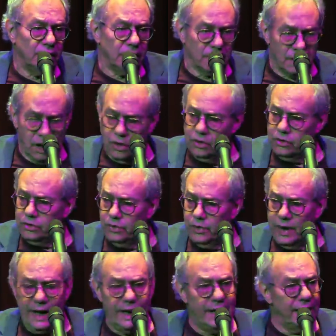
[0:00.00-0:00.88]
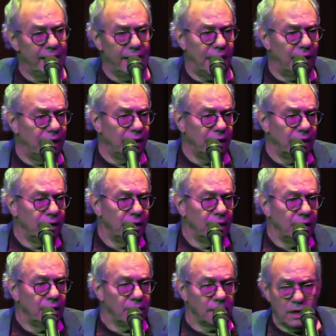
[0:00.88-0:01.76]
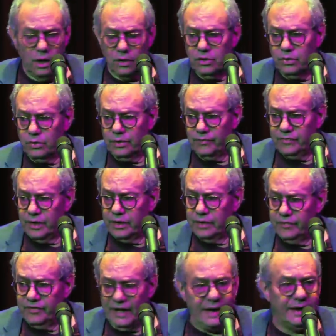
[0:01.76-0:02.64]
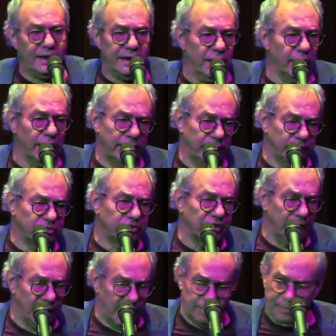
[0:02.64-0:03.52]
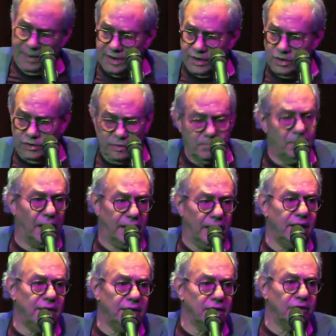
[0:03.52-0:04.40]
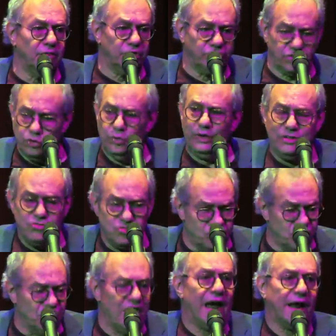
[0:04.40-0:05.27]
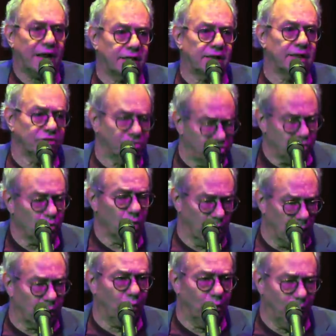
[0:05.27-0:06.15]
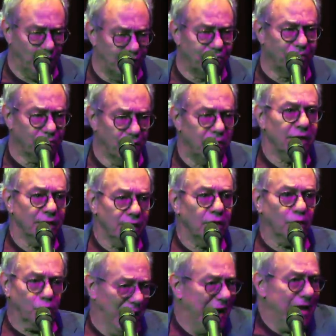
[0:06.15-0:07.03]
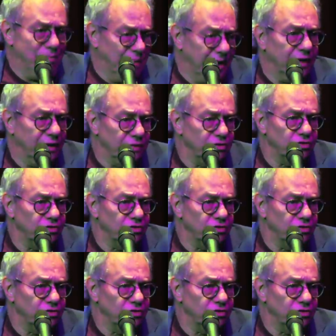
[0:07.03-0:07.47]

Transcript: Go to a veterinarian. Say, I'll pay good money. And would you inject this squirrel with rabies?